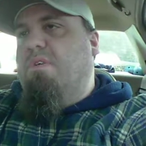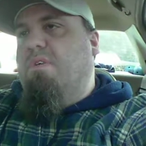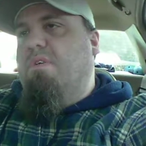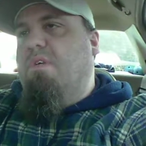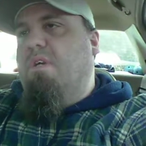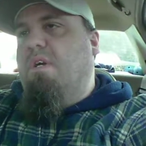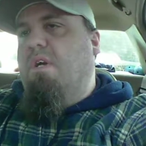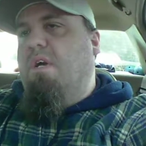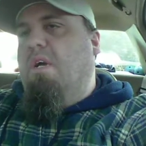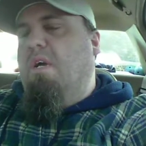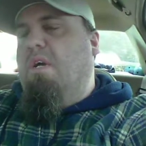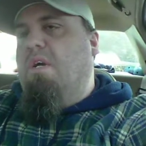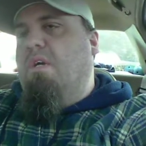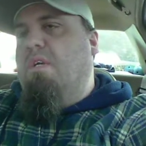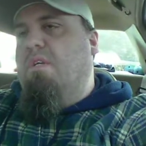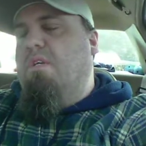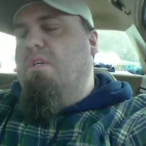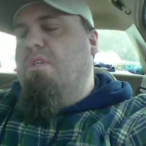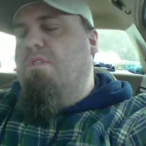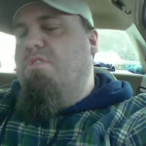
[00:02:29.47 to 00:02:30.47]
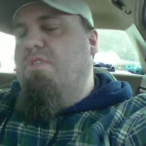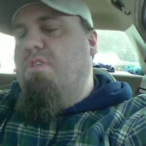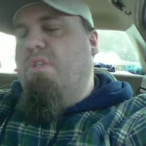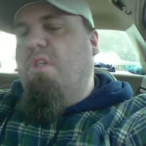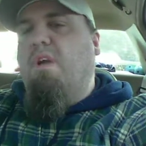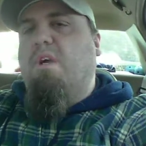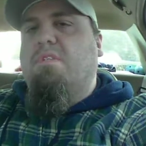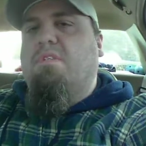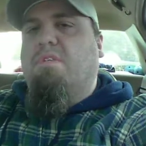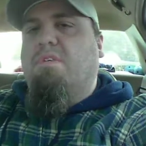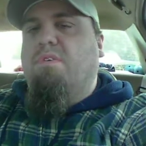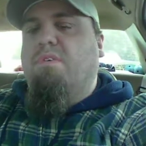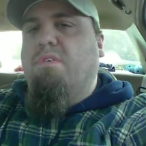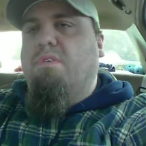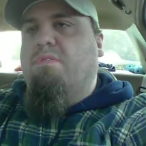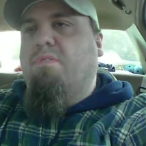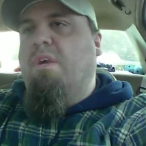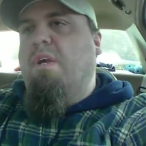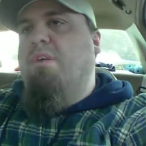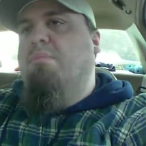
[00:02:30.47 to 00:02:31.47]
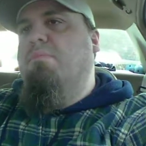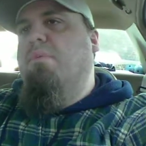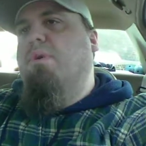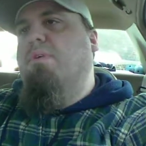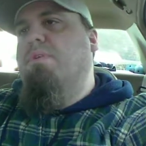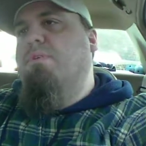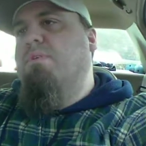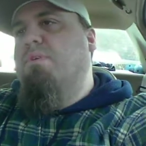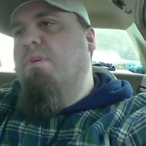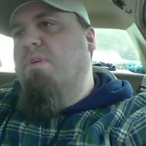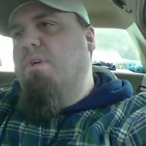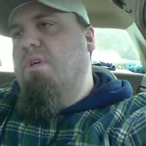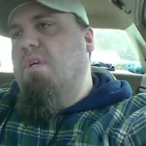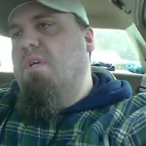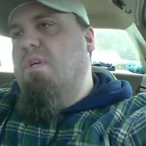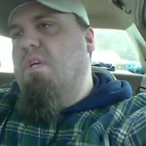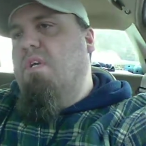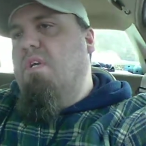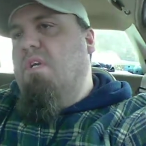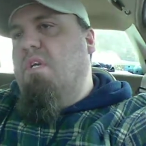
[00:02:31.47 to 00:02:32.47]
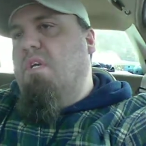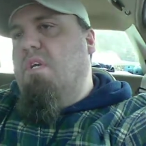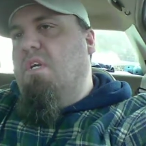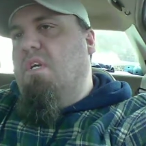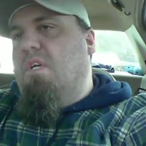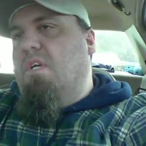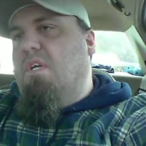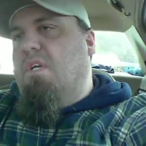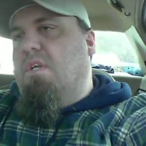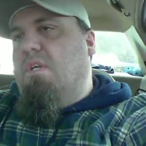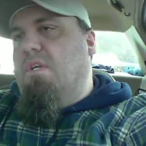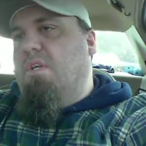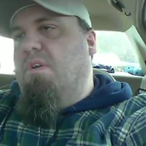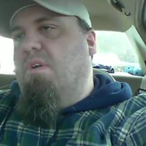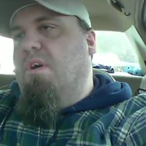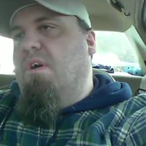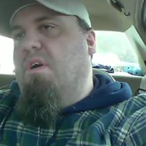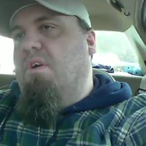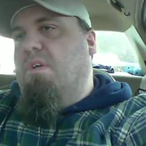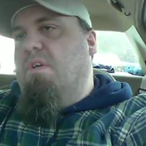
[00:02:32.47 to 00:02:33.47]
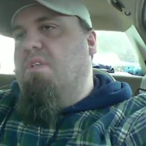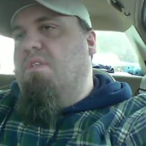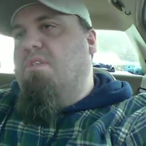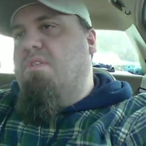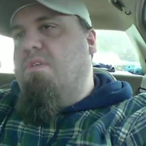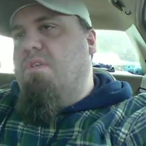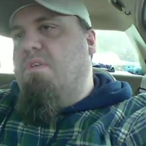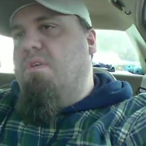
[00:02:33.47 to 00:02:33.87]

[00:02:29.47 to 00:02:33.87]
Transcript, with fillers: Uh, she lost her grandmother in August,